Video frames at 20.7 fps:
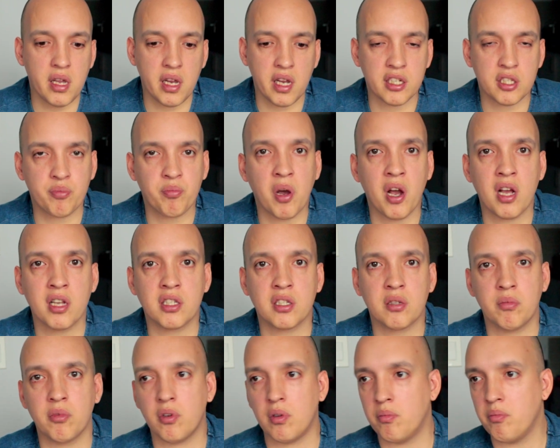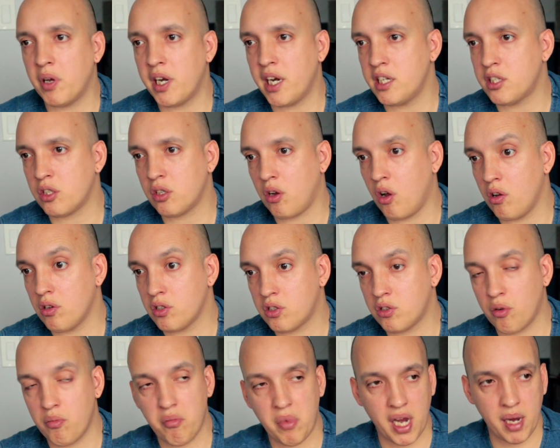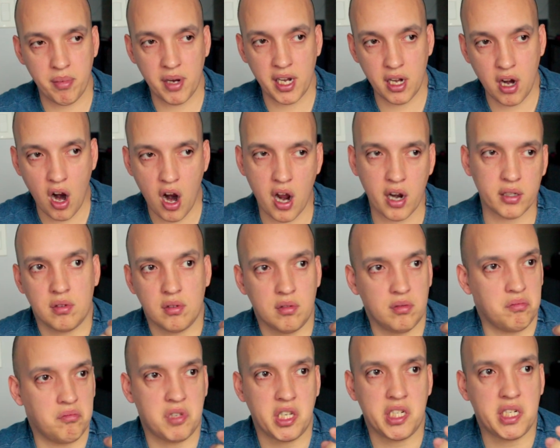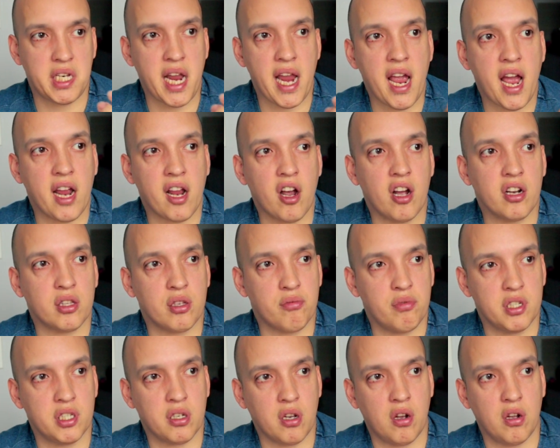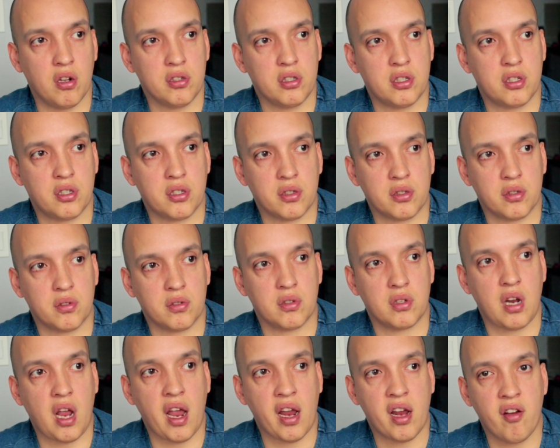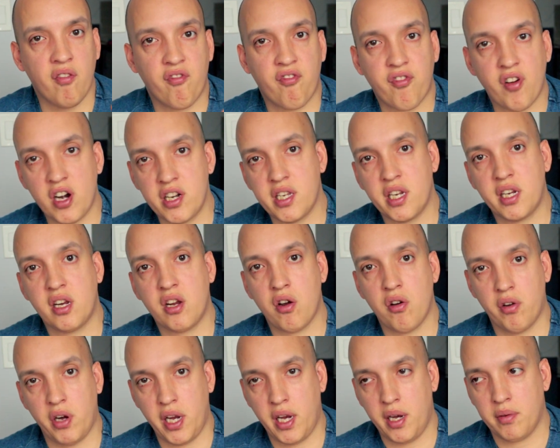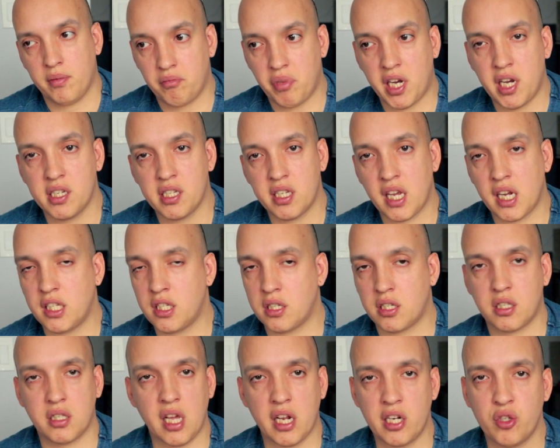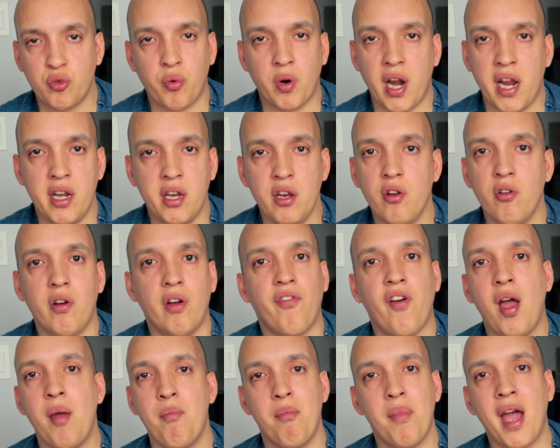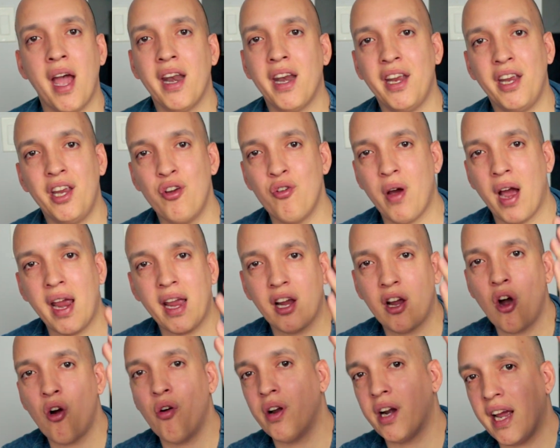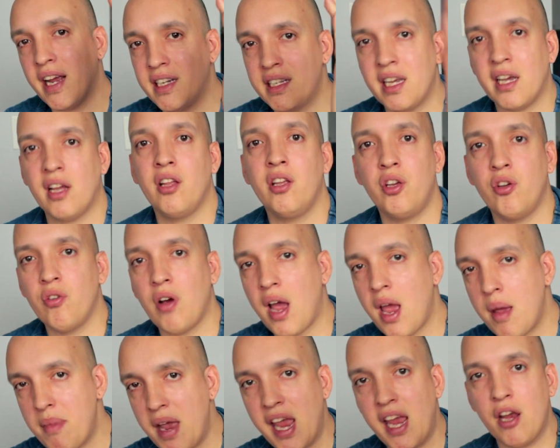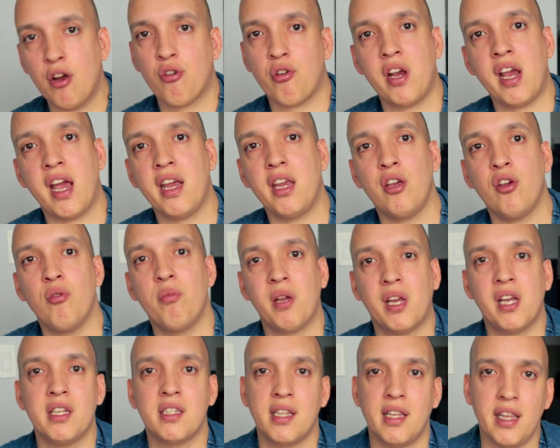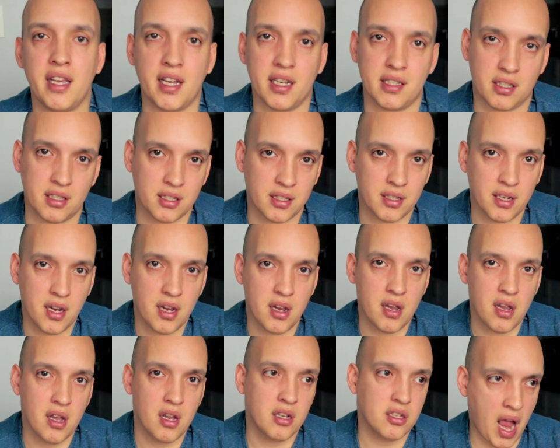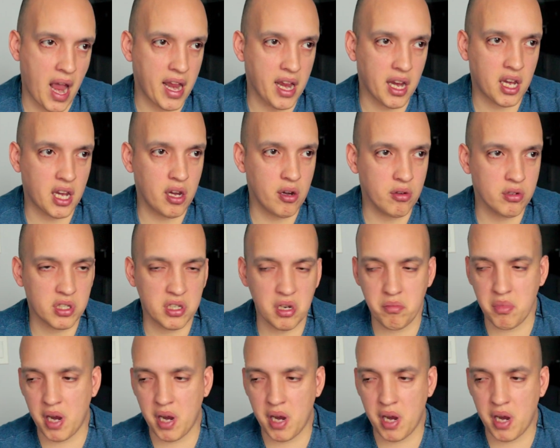It's possible, but it's also maybe not. The day I got the results, I confronted Coty, because that's what I do. If I'm mad at you, I go and I tell you I'm angry at you because of this. I accused